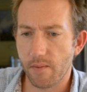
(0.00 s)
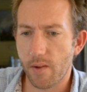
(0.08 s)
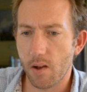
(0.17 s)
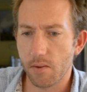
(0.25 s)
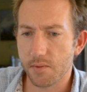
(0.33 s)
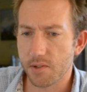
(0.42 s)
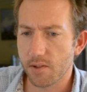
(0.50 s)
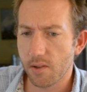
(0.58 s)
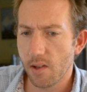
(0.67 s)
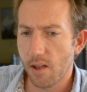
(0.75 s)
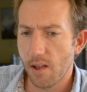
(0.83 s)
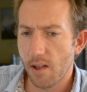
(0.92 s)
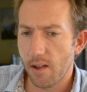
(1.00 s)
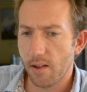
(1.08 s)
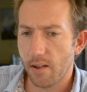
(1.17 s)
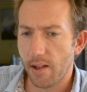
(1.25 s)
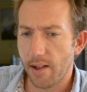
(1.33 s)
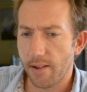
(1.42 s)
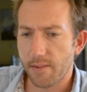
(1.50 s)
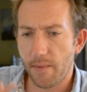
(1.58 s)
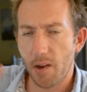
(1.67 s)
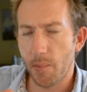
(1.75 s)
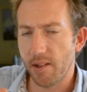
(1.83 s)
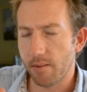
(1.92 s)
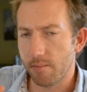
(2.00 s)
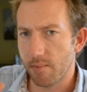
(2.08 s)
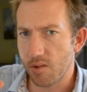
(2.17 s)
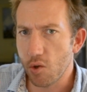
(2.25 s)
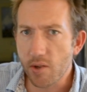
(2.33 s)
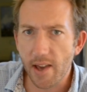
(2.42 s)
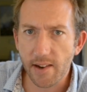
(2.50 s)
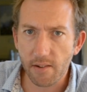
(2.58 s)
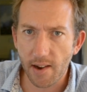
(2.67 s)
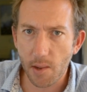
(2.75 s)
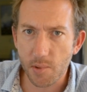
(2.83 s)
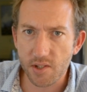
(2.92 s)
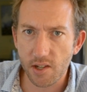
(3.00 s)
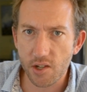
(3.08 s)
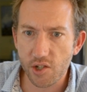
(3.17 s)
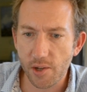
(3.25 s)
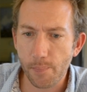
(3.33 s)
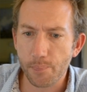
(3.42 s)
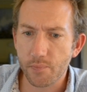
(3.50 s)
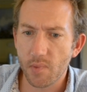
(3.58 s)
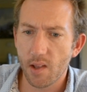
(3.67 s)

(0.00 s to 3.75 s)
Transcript: involves developing a new category A procedure,